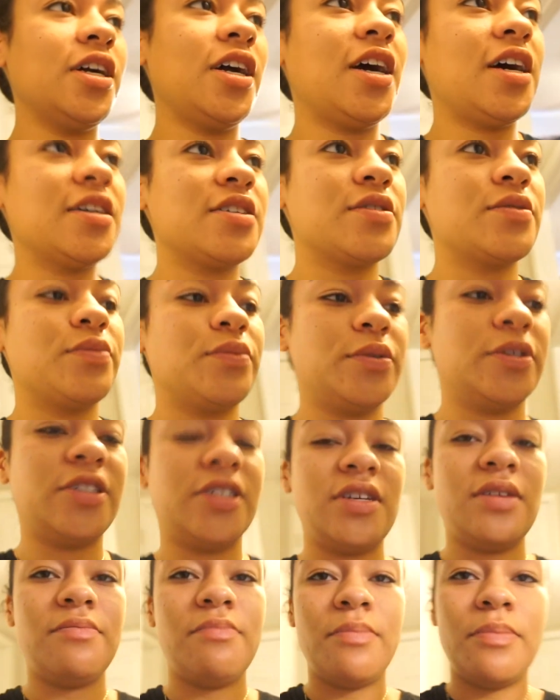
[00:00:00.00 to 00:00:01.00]
has
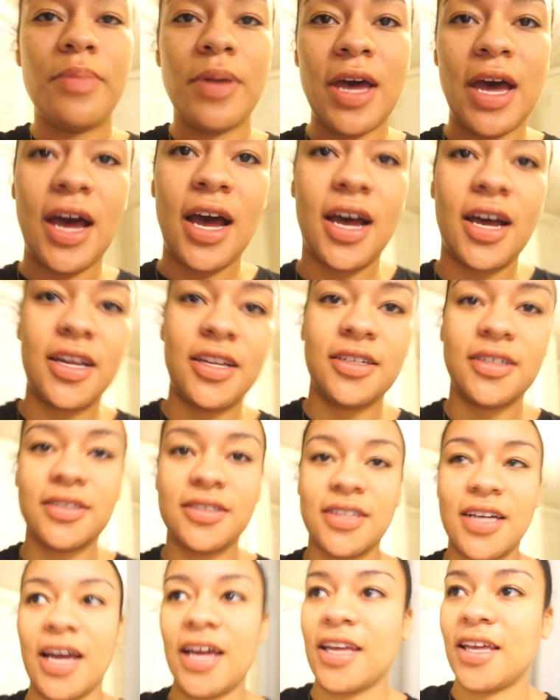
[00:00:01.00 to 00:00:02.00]
really bad,
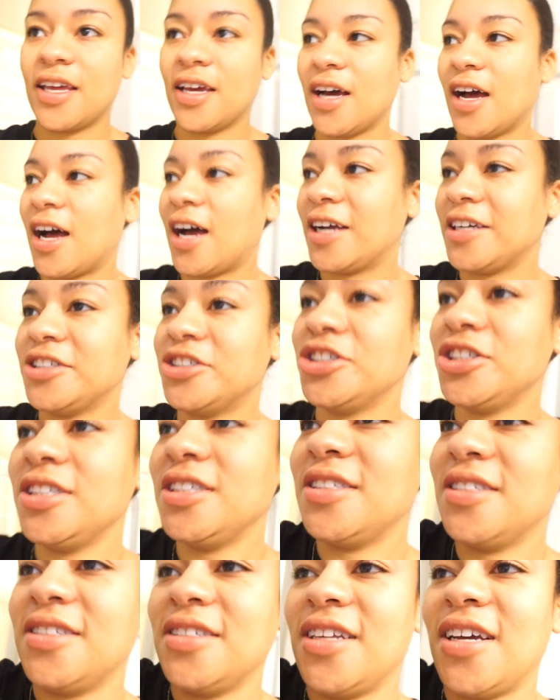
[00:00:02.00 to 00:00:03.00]
like,
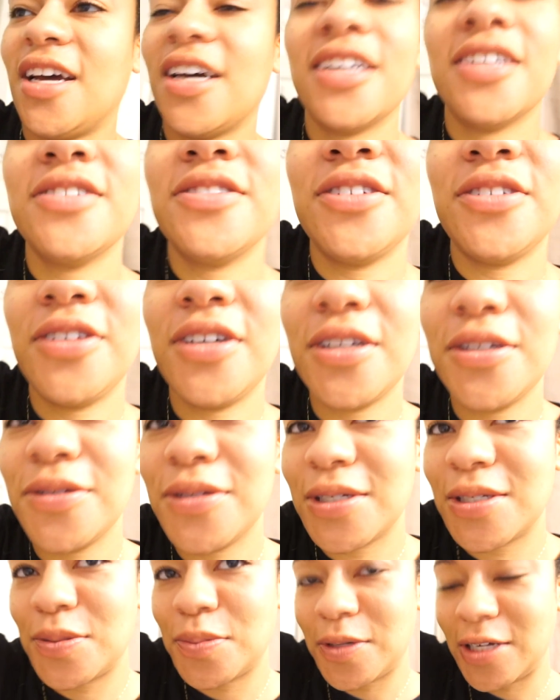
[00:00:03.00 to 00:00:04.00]
hygiene. I don't know how to
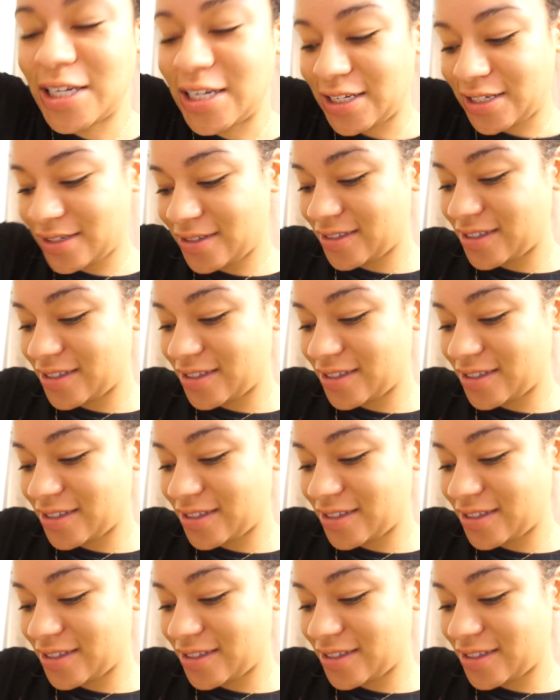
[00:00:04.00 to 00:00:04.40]
explain it.